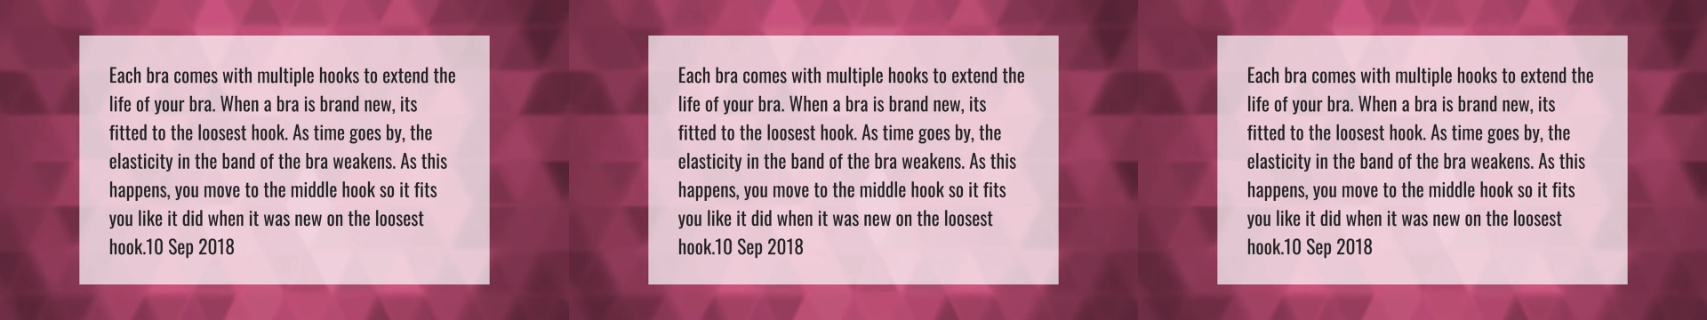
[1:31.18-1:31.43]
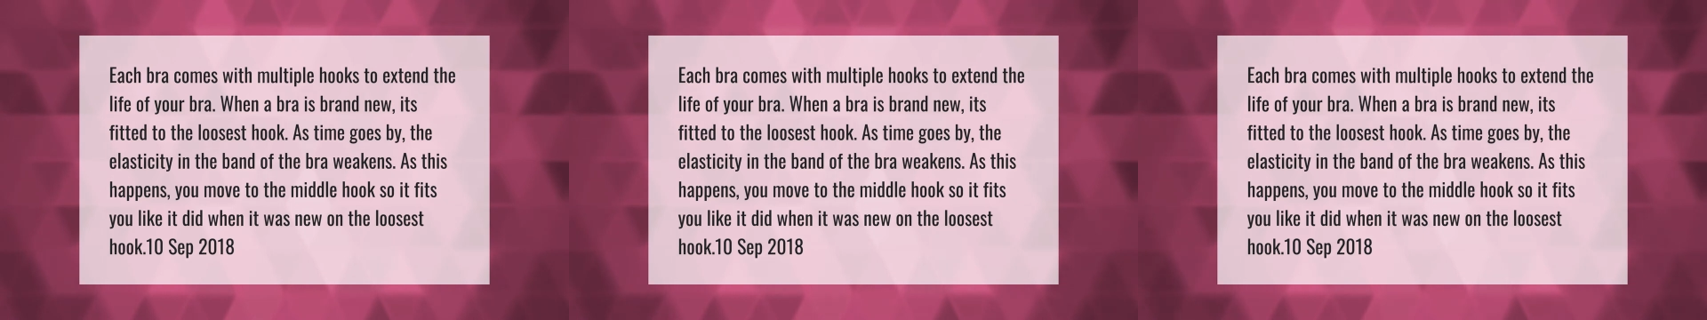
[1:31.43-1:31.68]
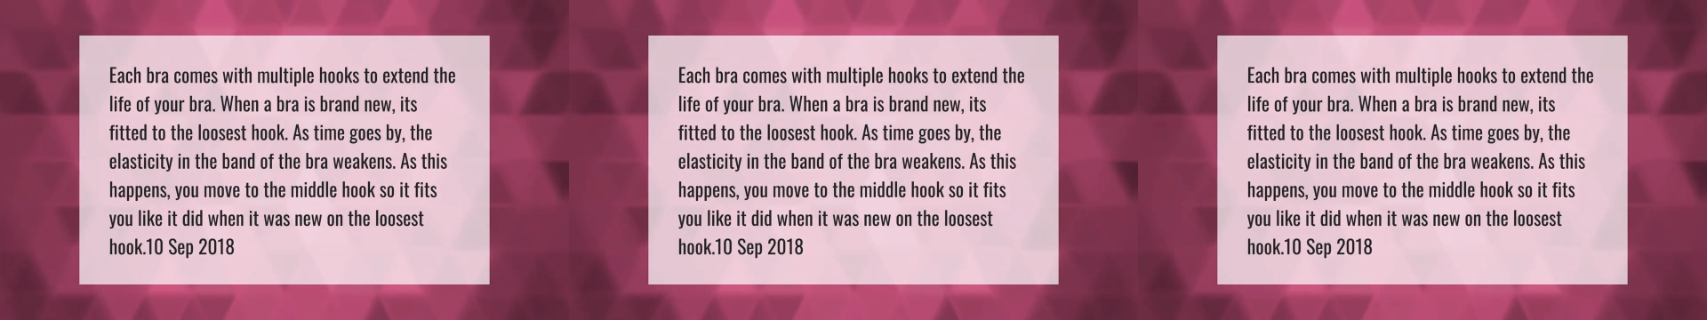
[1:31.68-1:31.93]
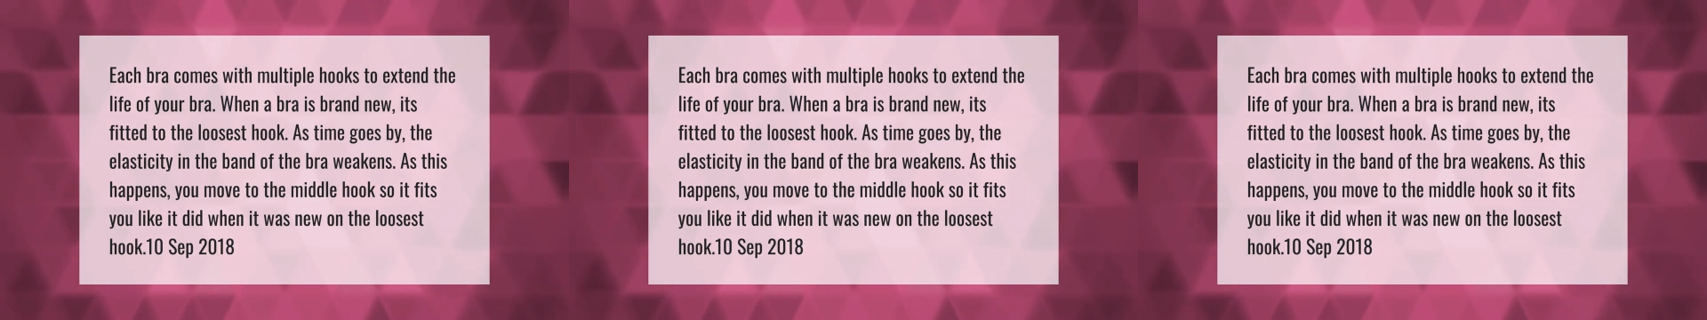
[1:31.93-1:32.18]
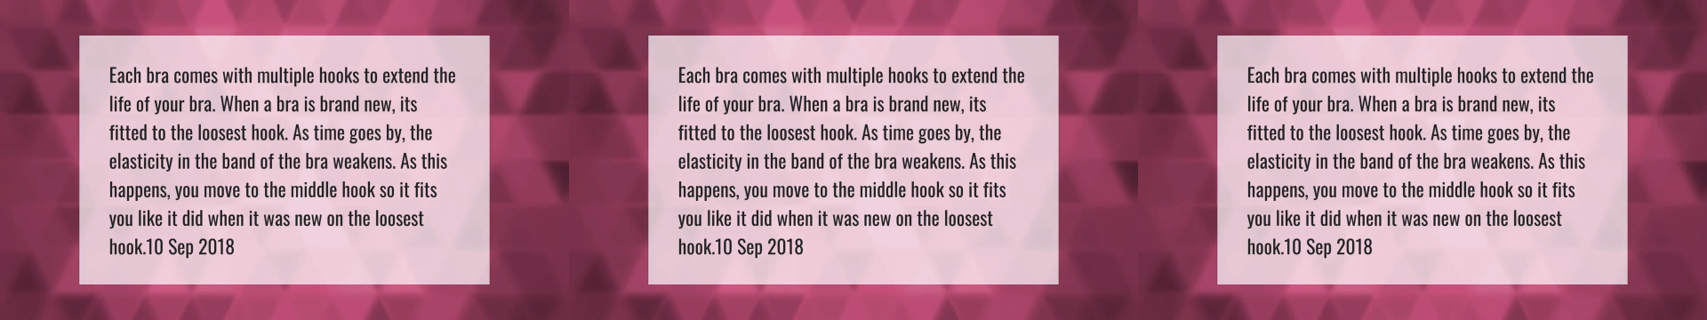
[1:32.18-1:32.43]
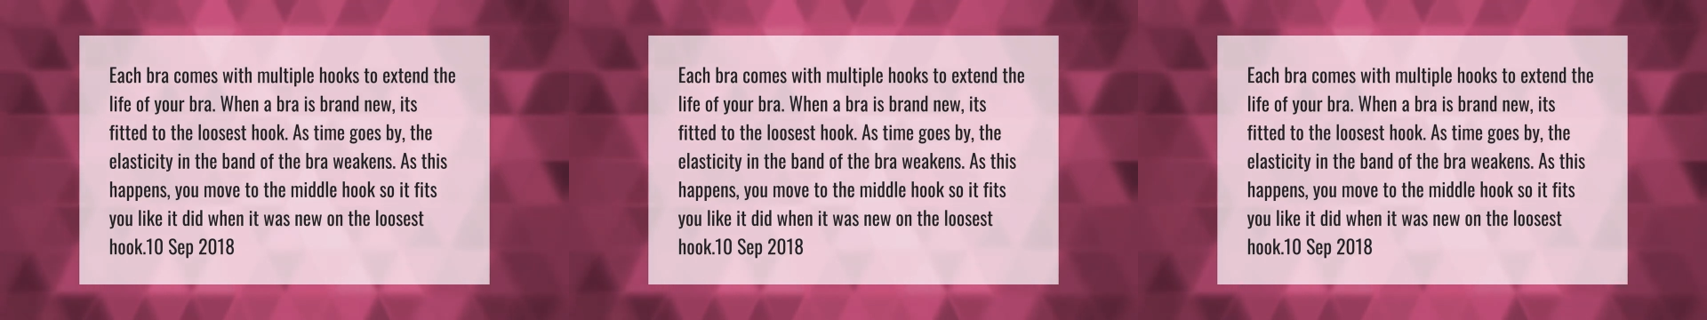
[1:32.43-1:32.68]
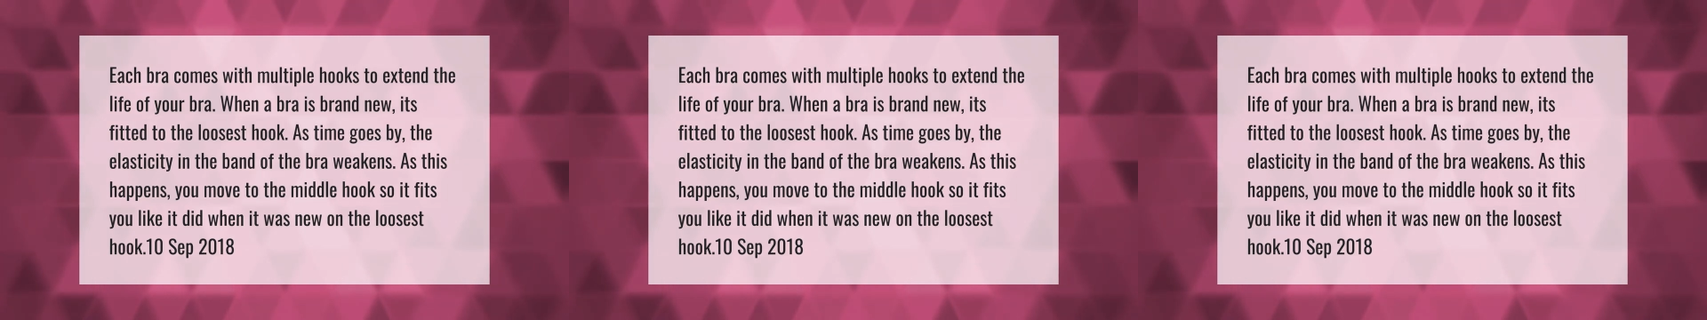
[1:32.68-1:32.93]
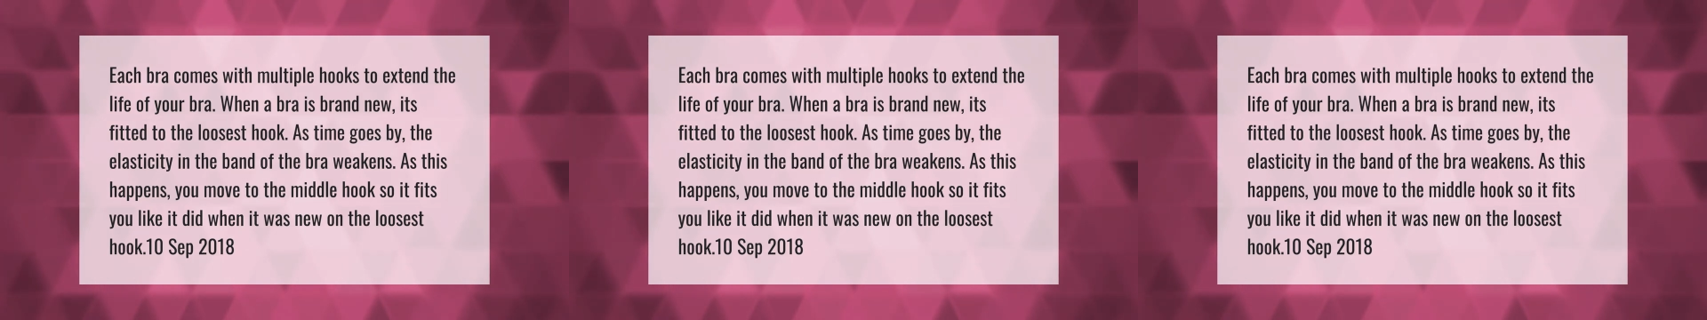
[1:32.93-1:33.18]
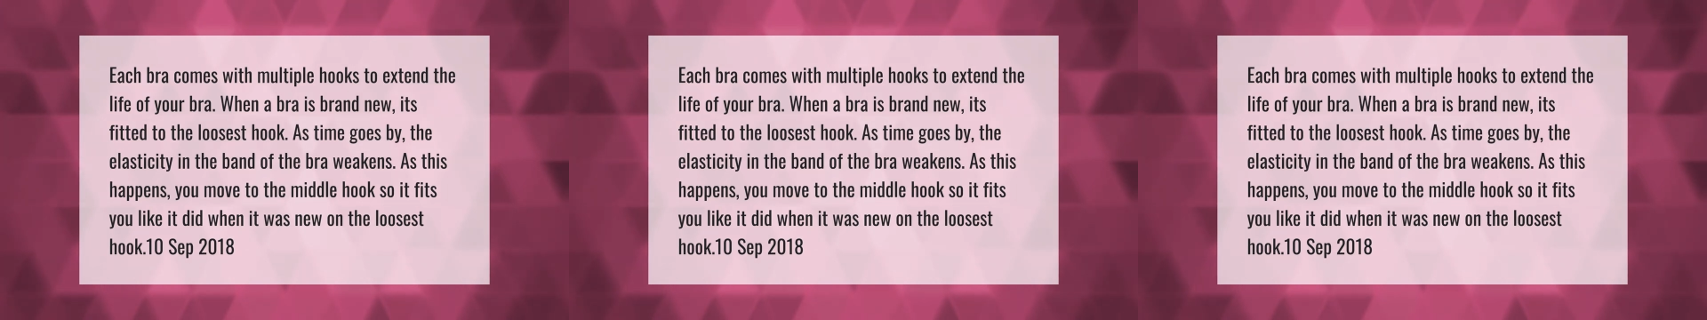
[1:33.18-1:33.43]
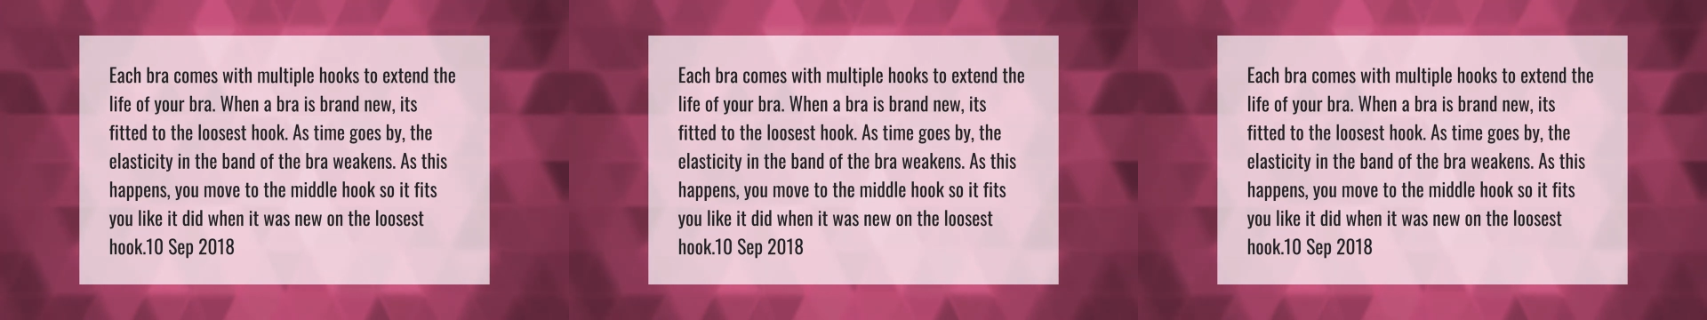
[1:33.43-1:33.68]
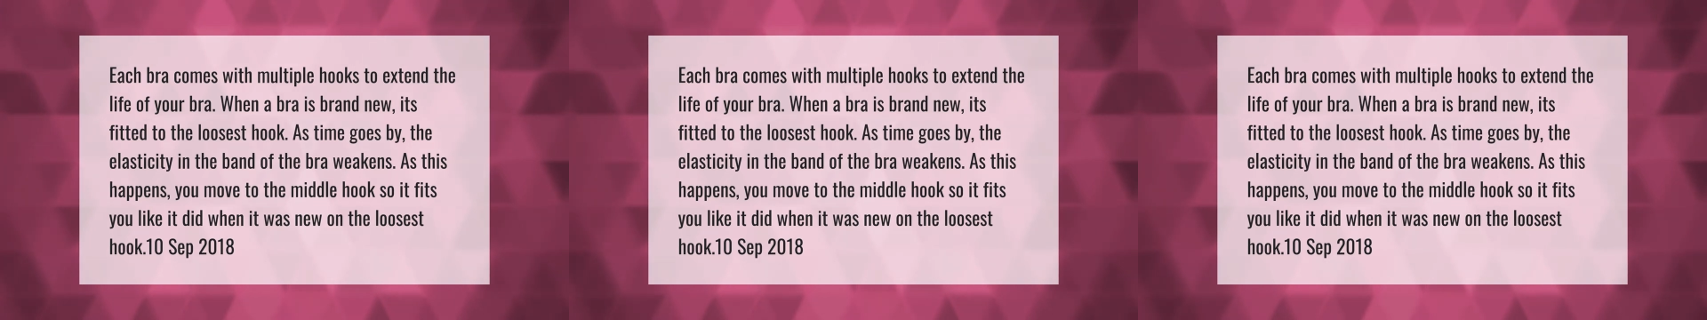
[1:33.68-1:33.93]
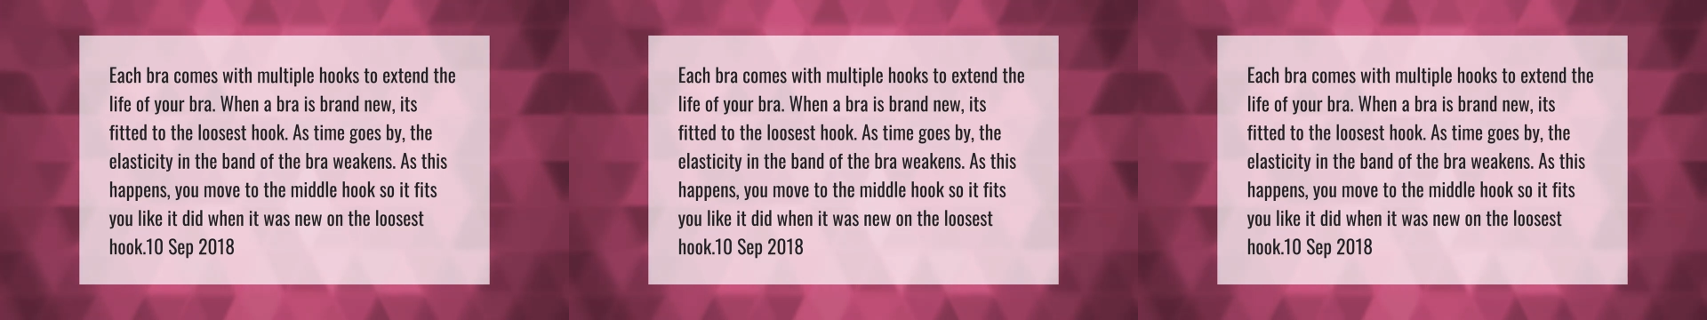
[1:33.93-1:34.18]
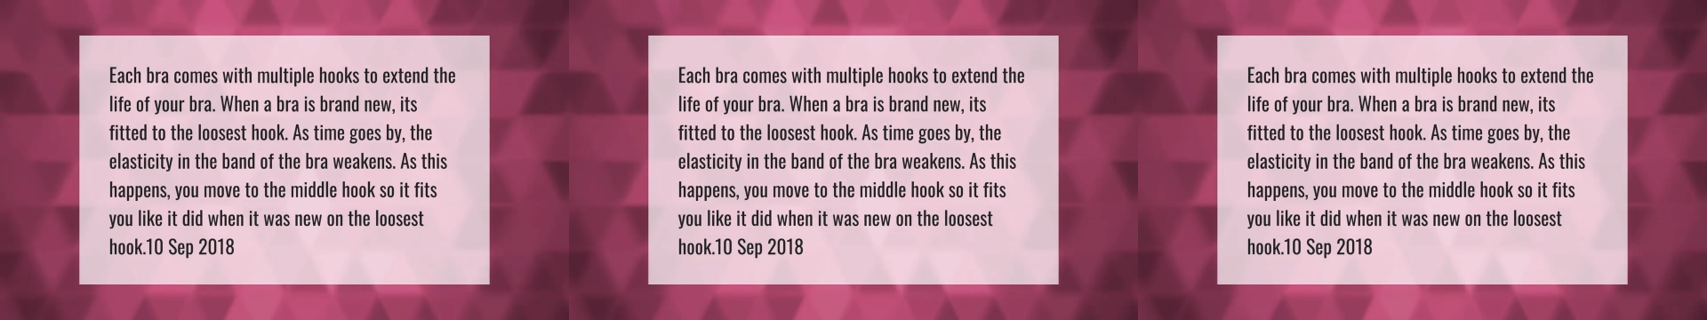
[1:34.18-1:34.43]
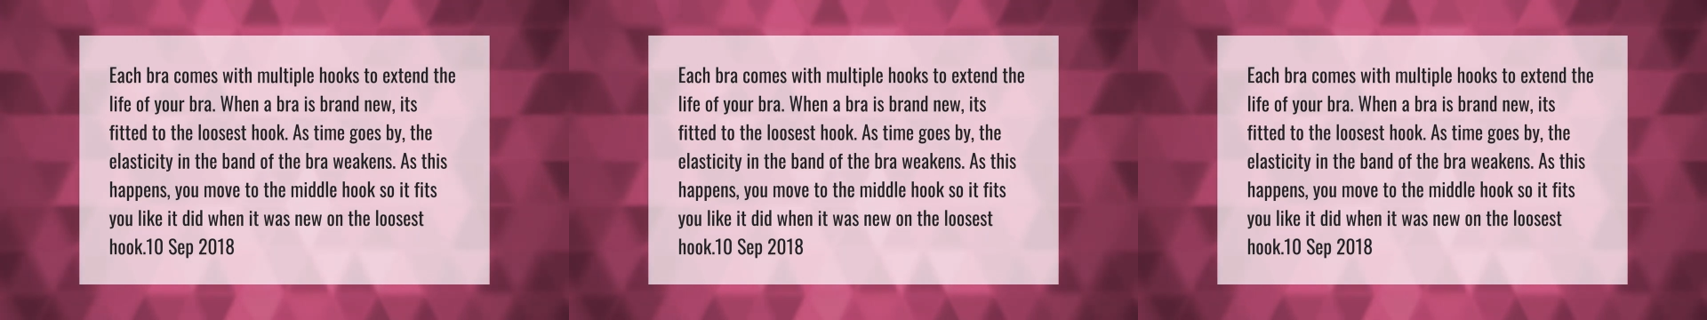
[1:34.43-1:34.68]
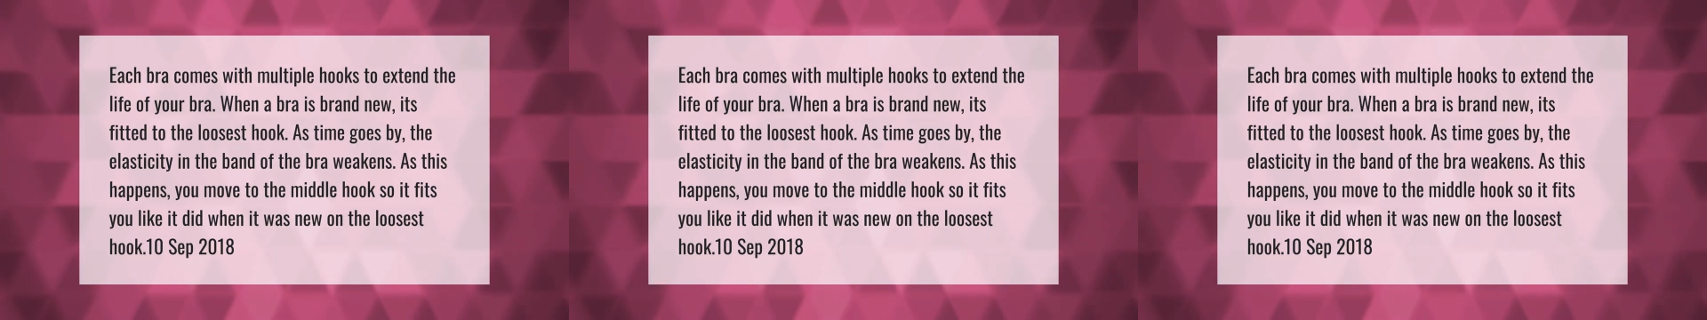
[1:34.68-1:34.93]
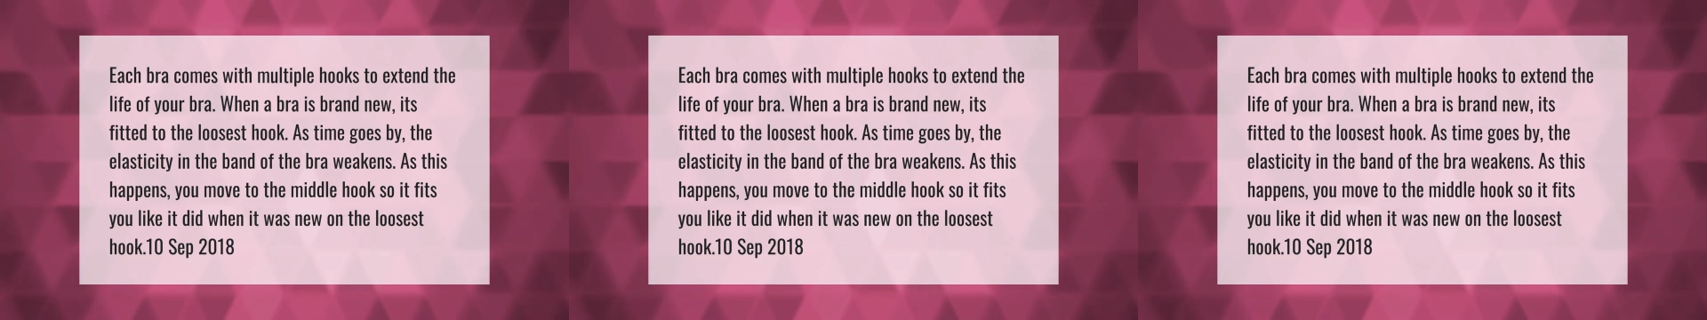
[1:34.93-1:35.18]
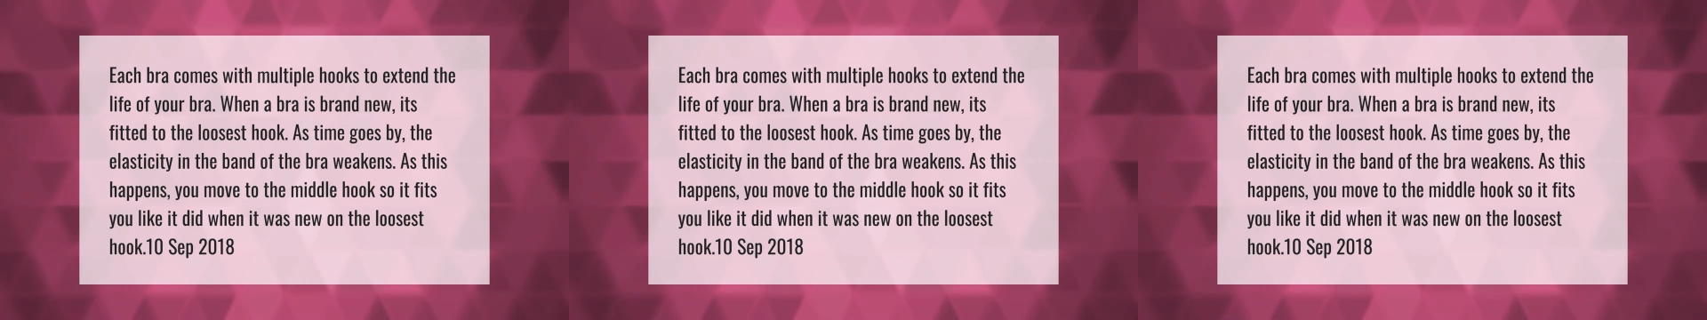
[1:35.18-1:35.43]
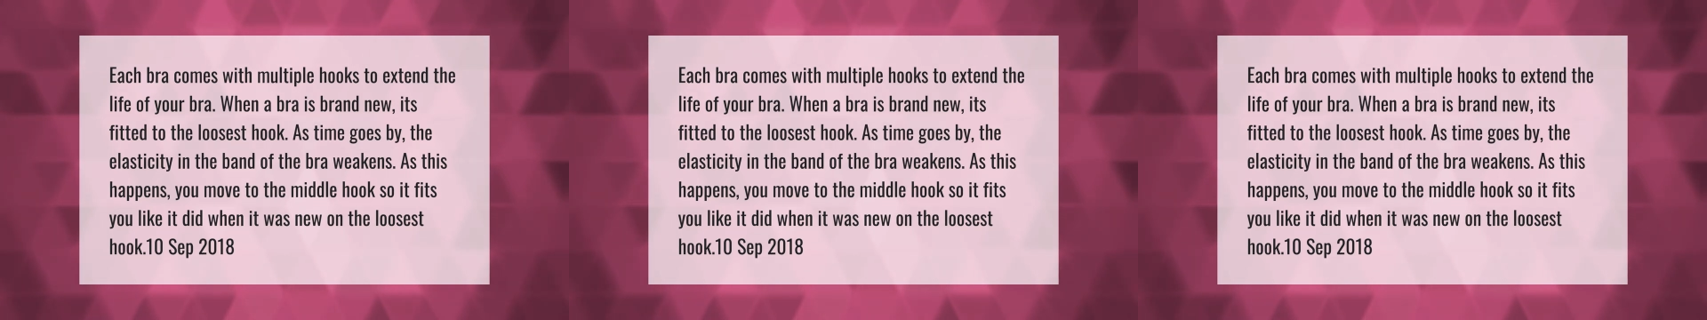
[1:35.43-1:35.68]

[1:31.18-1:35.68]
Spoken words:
(no speaker visible)